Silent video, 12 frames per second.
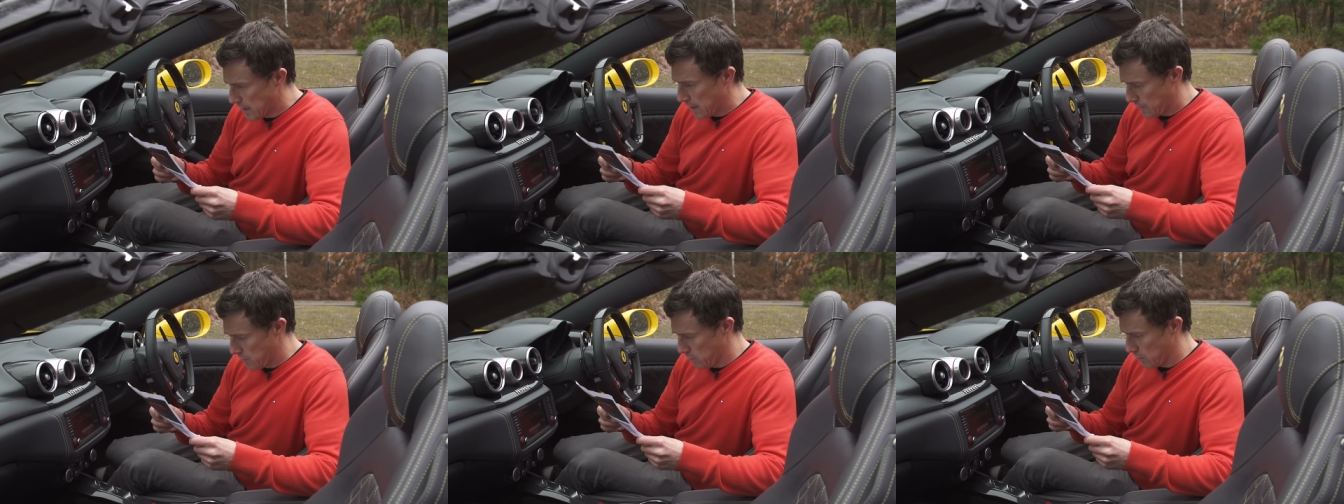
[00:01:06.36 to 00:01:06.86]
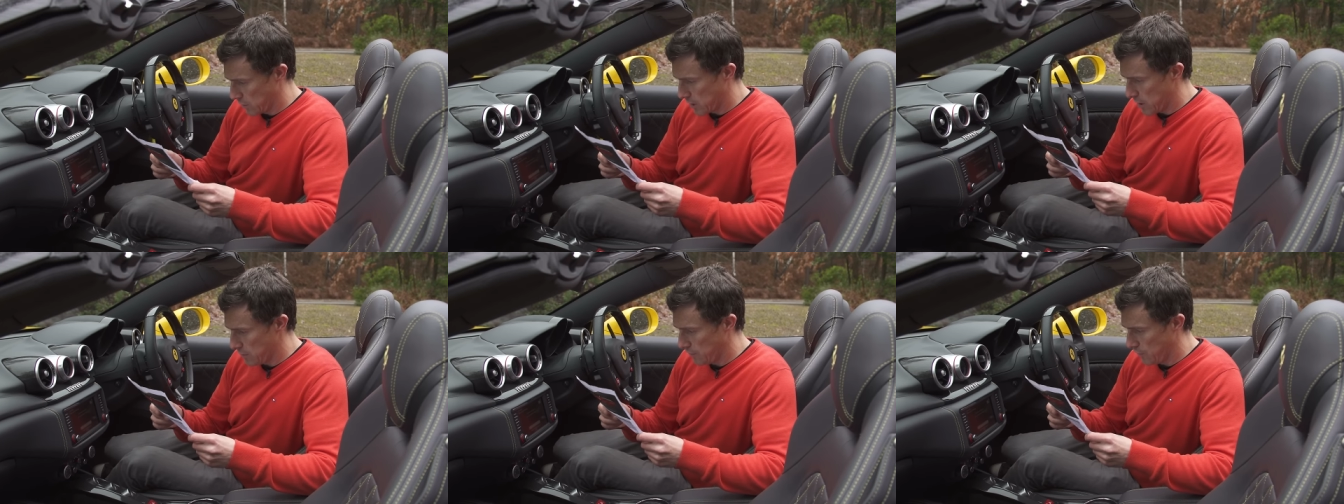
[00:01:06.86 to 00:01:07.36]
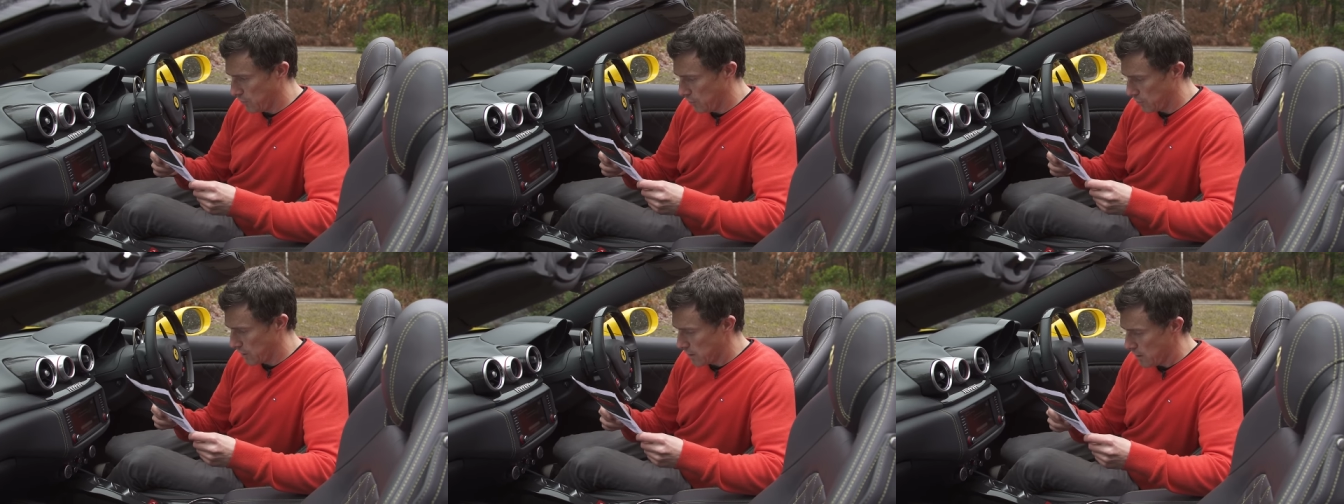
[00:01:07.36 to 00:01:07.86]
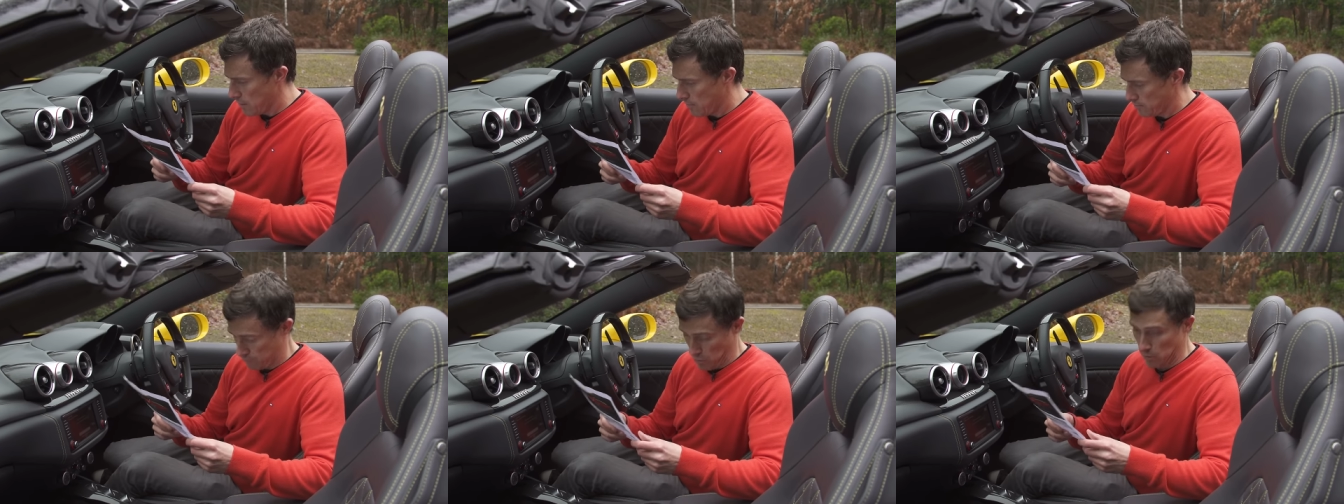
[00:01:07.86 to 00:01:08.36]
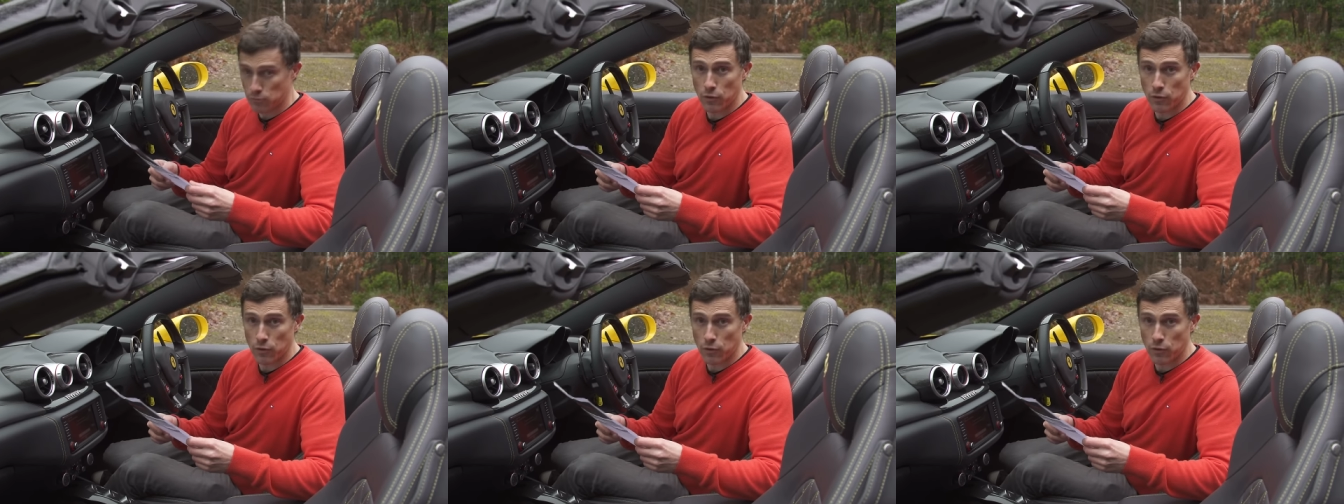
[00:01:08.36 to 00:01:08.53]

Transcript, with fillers: If you want to go for the, well,